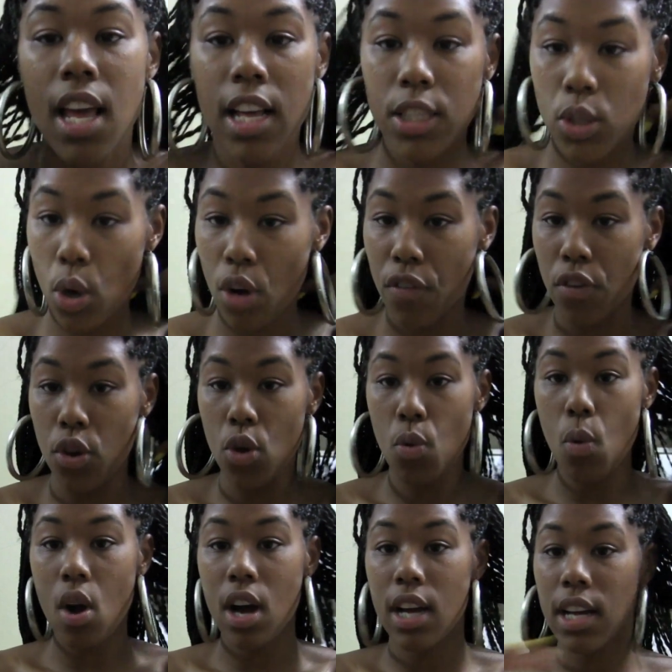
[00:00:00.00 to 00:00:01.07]
So if you
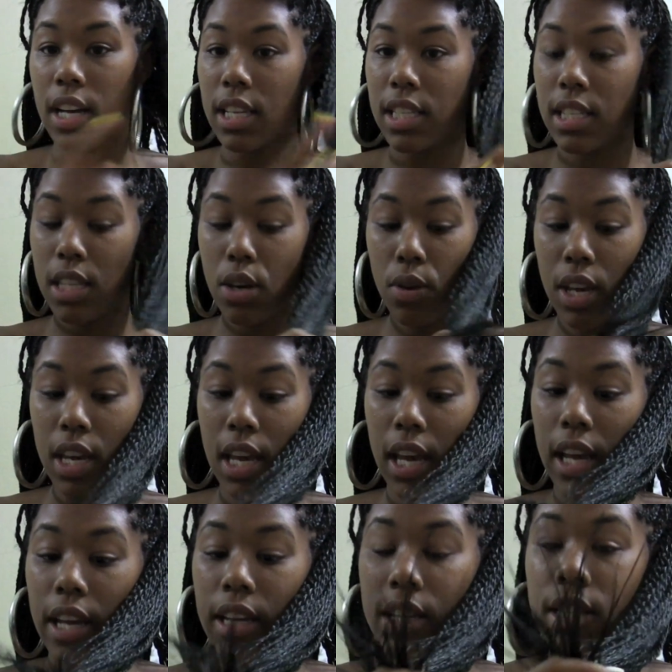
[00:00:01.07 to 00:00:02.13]
want silky
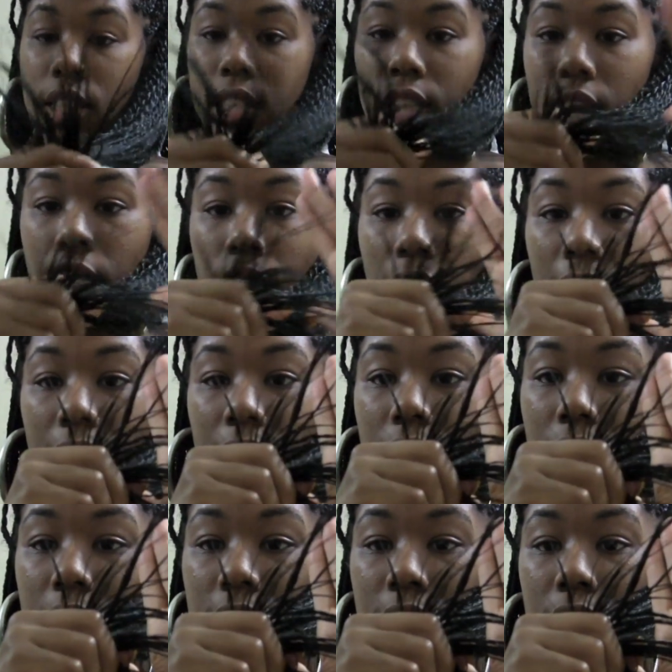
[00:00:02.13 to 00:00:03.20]
ends
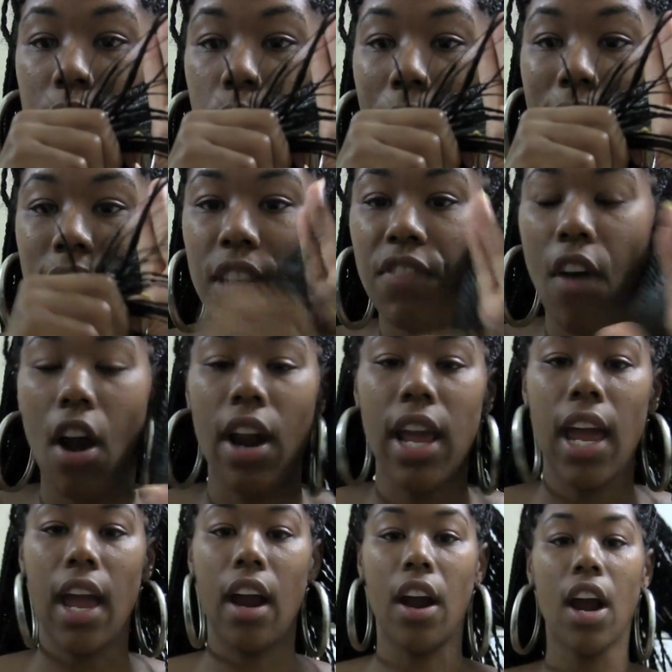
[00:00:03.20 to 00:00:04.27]
like this
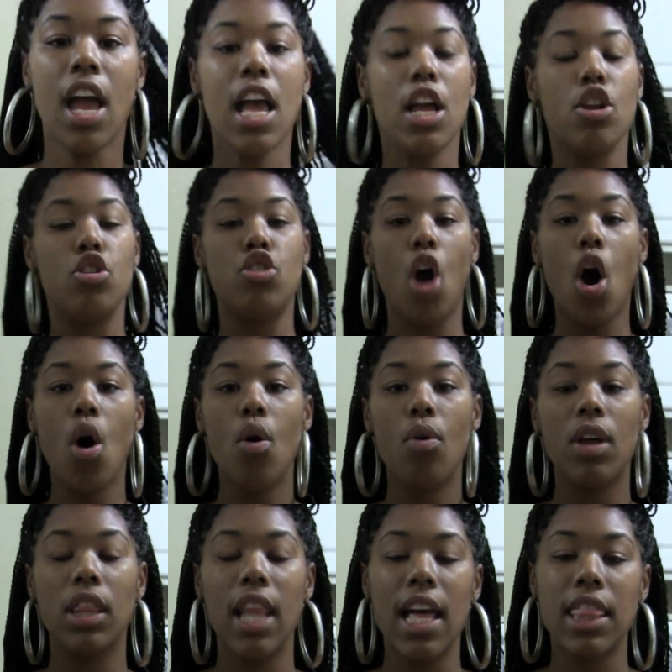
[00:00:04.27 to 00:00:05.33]
Rastafari hair,
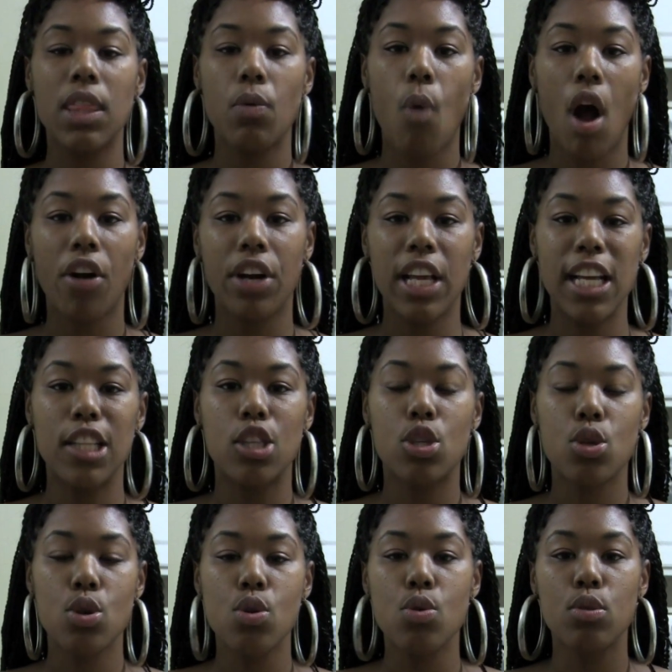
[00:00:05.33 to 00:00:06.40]
don't let the water get
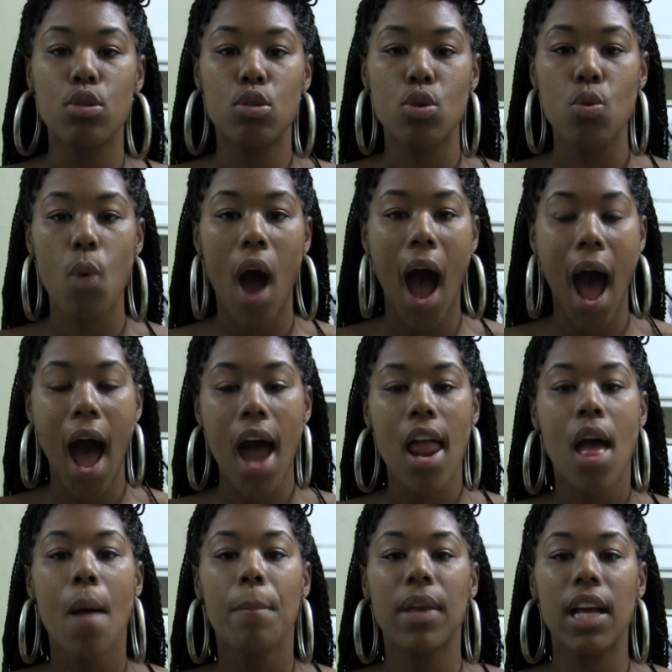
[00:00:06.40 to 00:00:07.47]
too hot,
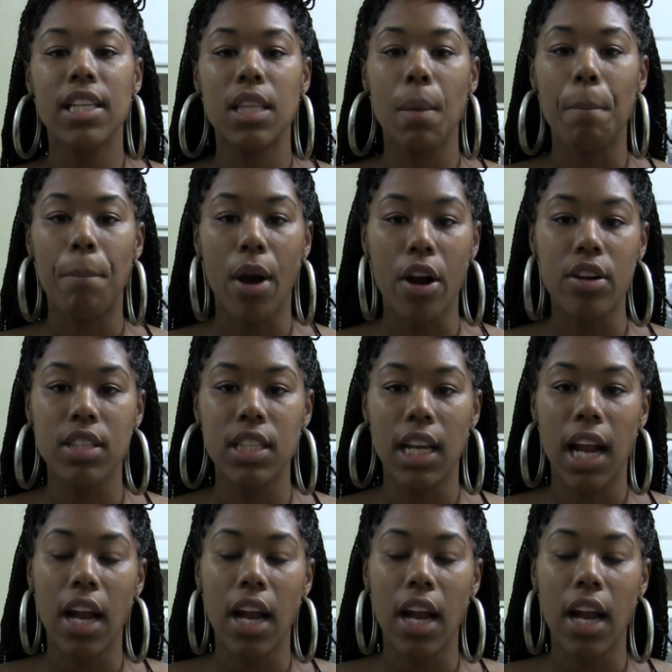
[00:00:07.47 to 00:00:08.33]
because it burns it.